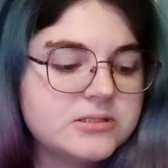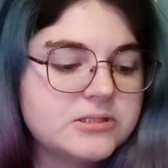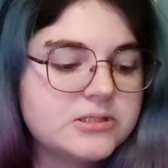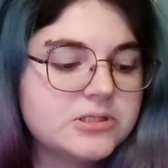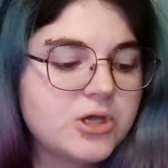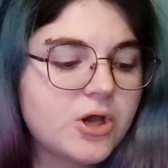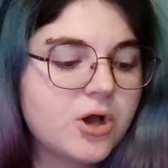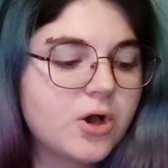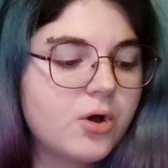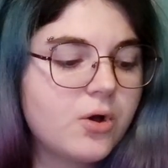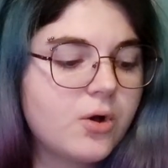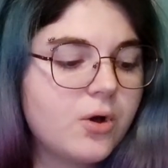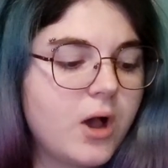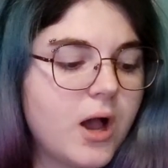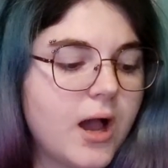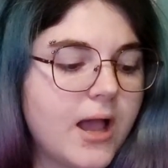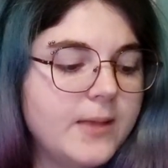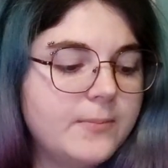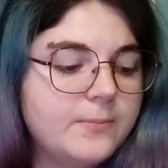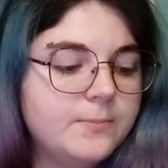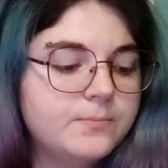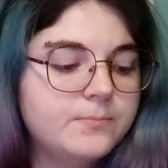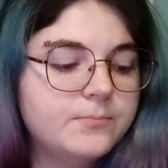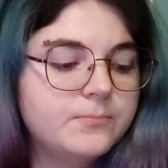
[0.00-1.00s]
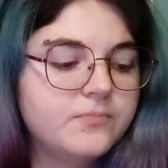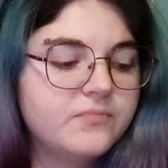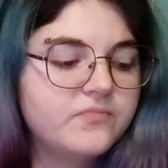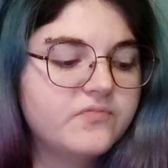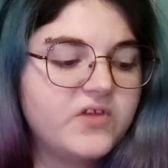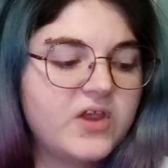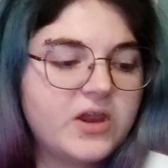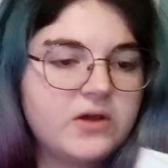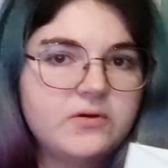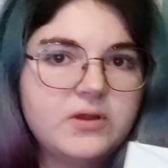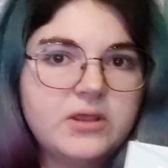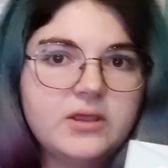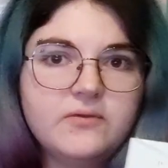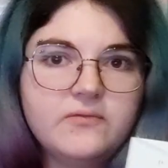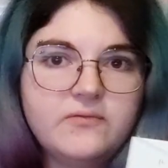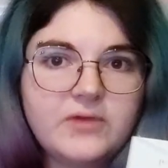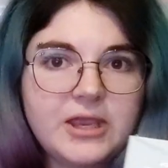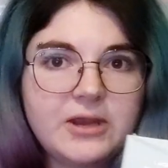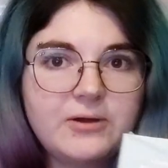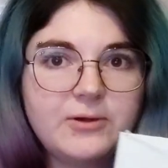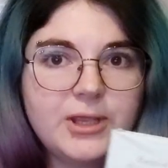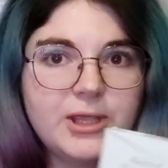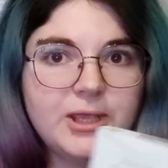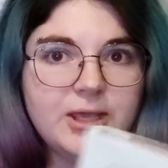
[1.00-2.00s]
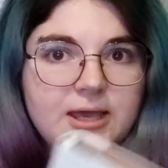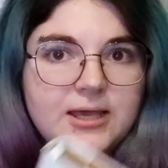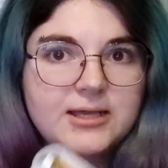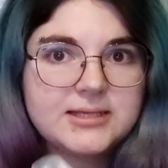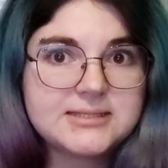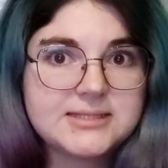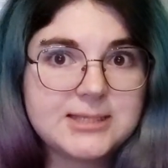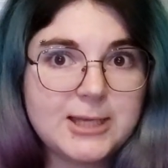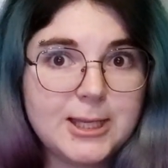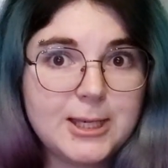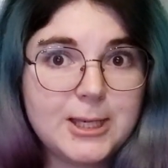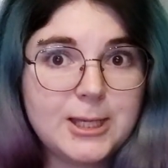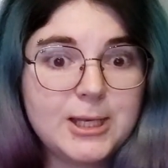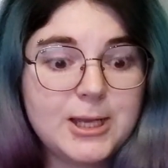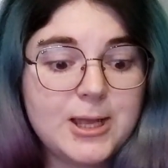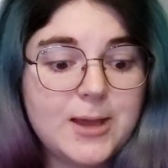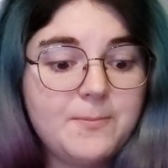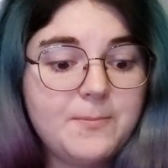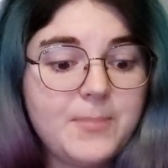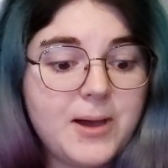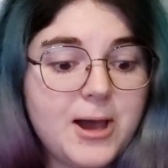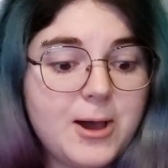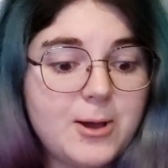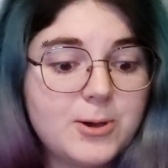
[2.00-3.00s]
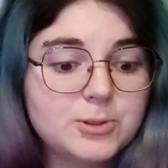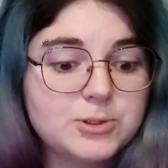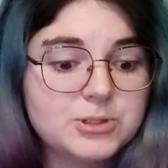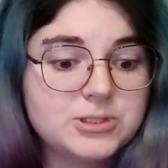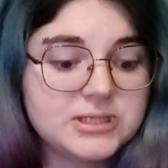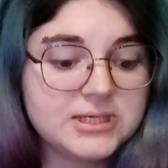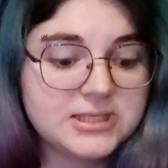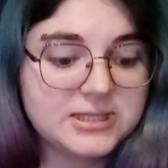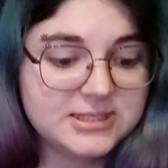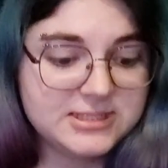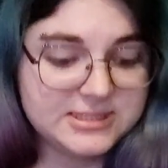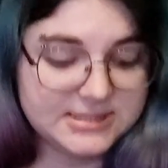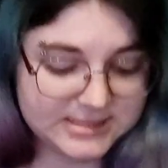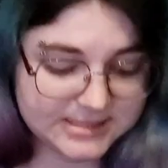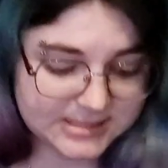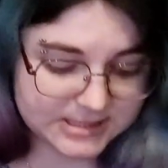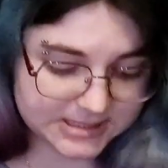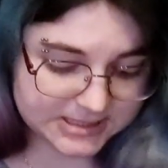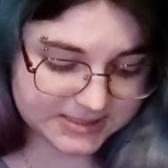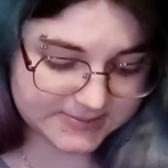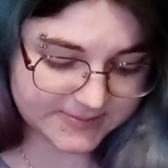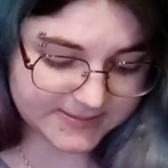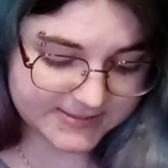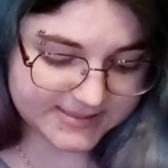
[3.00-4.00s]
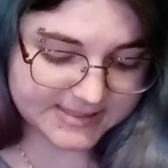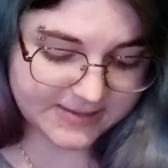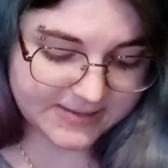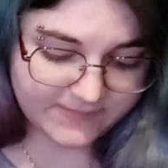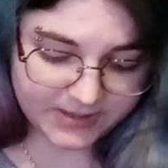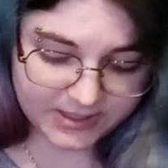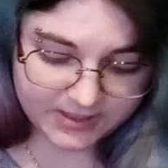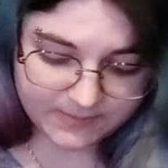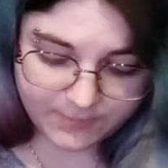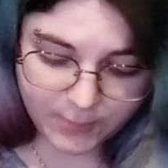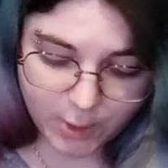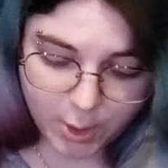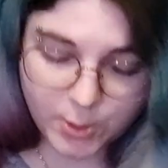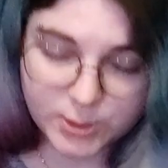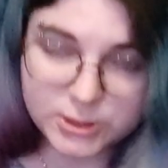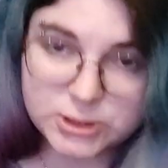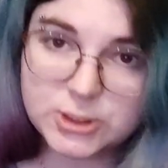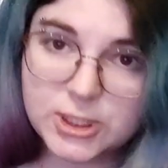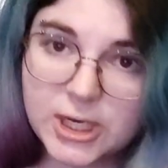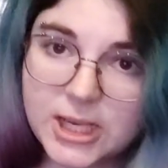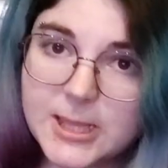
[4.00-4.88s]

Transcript: So I'm very, very excited about this specific poetry